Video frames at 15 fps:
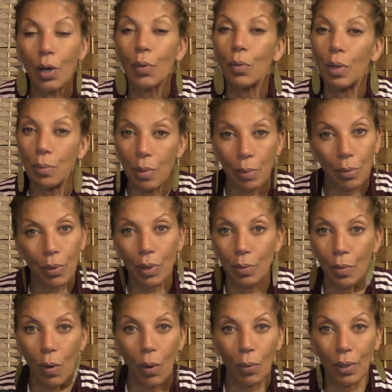Remember him
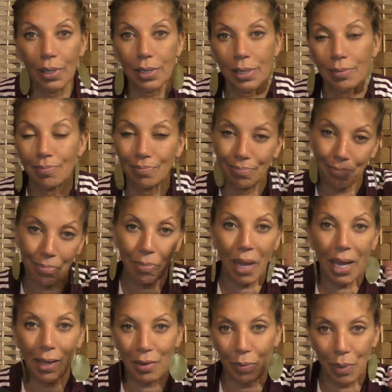always.
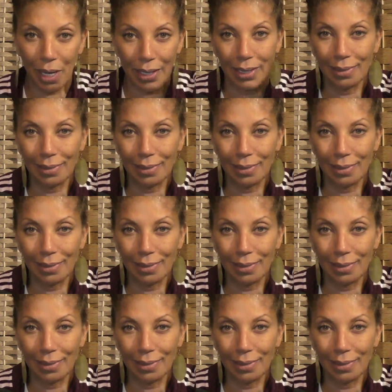Bye, everybody.